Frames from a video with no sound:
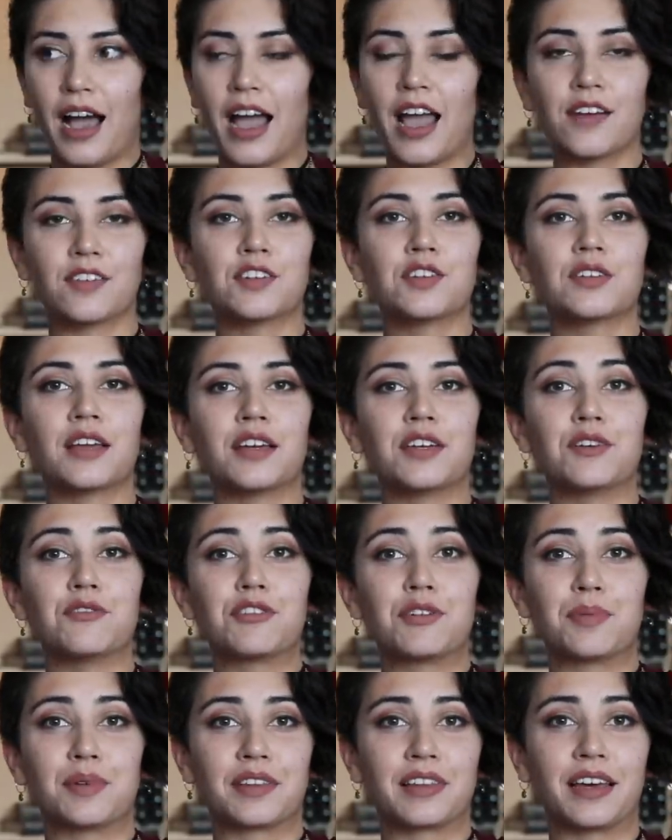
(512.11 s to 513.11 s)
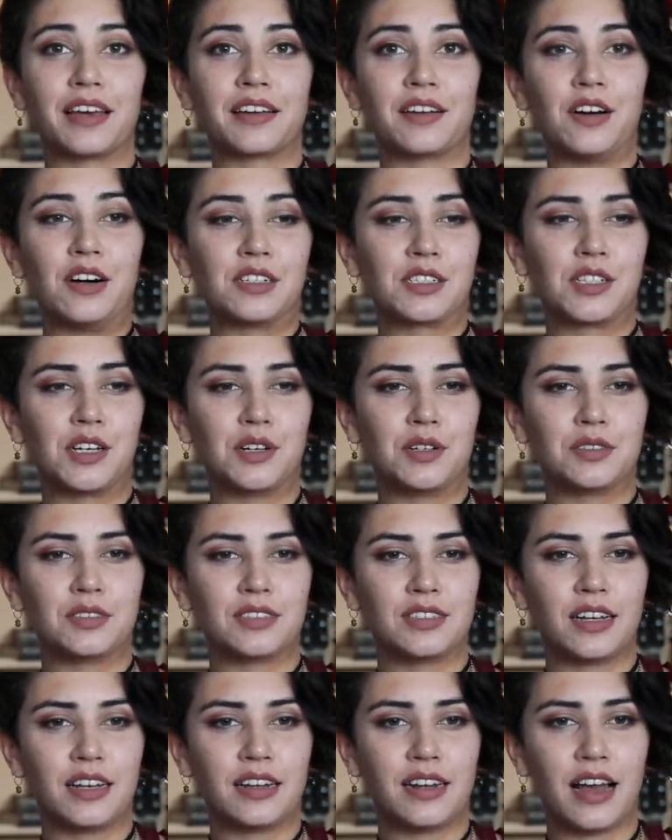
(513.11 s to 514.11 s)
I have to do that YouTuber thing also
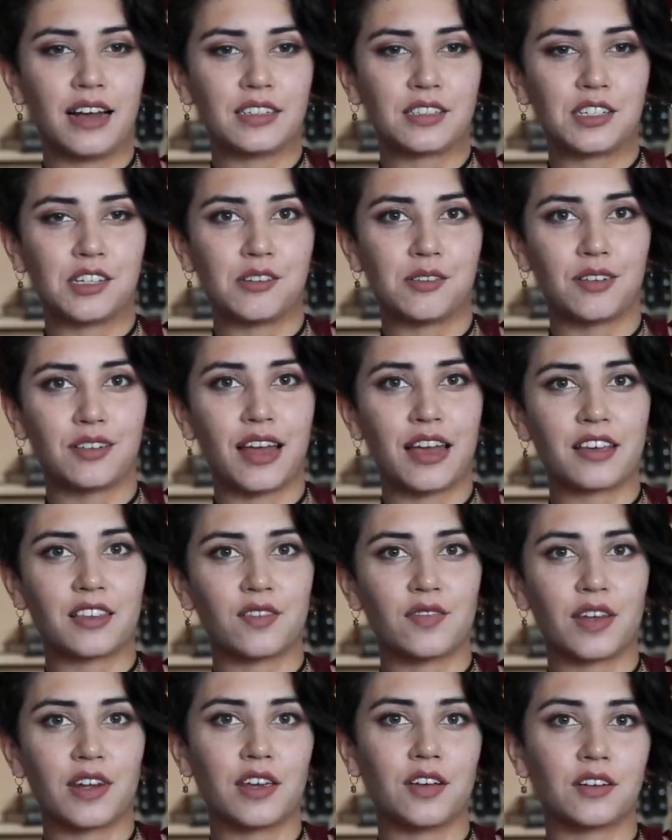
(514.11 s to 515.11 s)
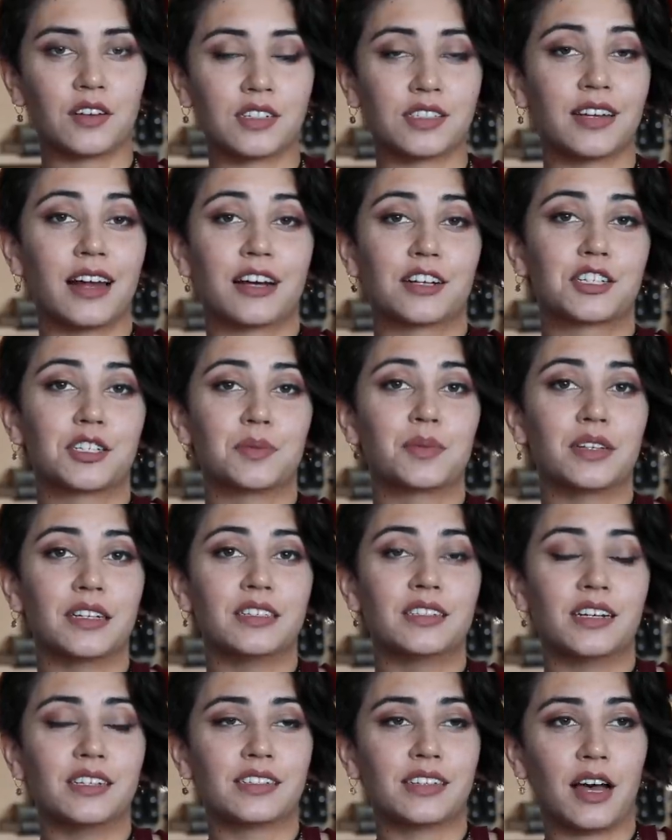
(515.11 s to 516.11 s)
and ask you to like the video, because it actually
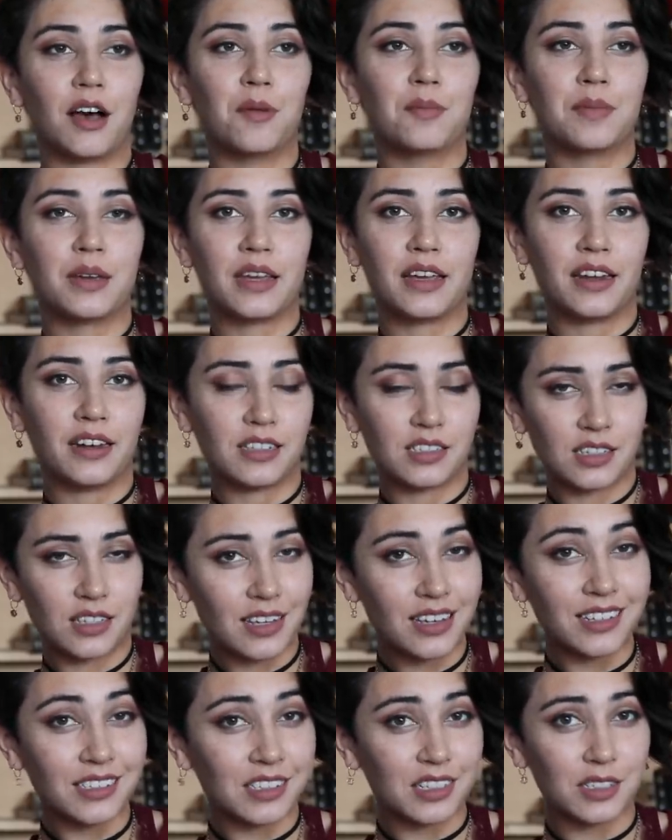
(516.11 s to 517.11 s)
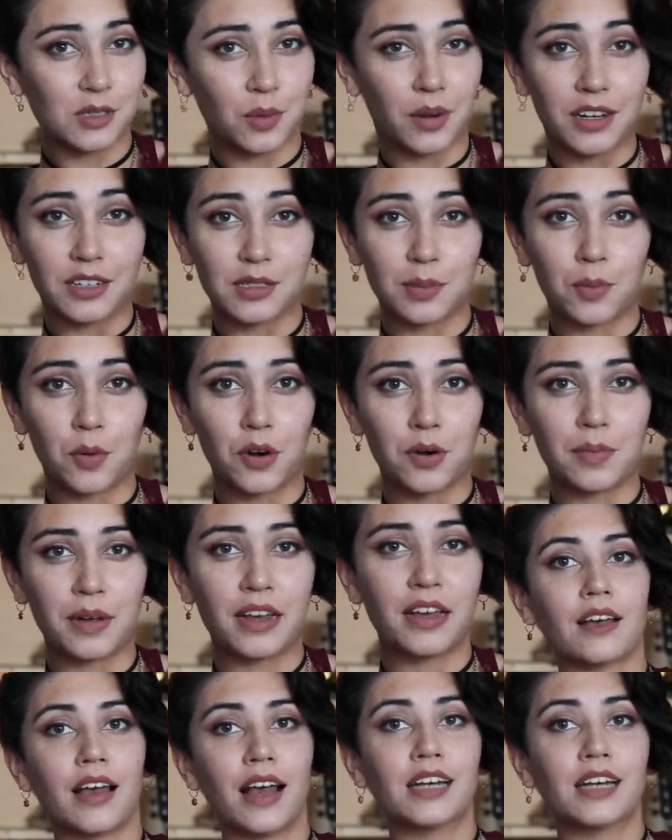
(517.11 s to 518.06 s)
really does help me, and it's the easiest way to support me.